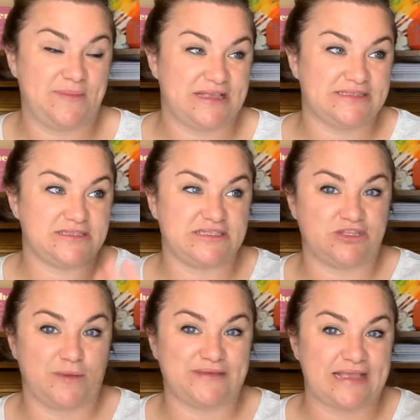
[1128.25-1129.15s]
because this is
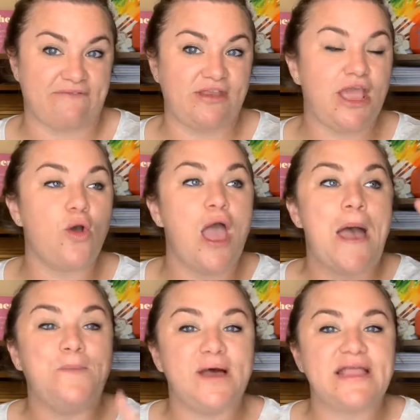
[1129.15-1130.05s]
only my second video,
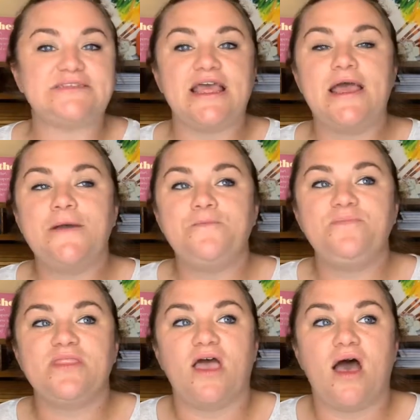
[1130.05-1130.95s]
but
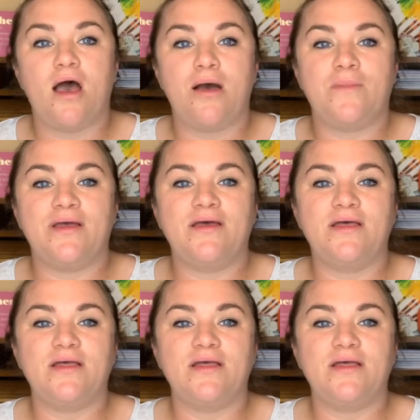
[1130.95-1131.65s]
um,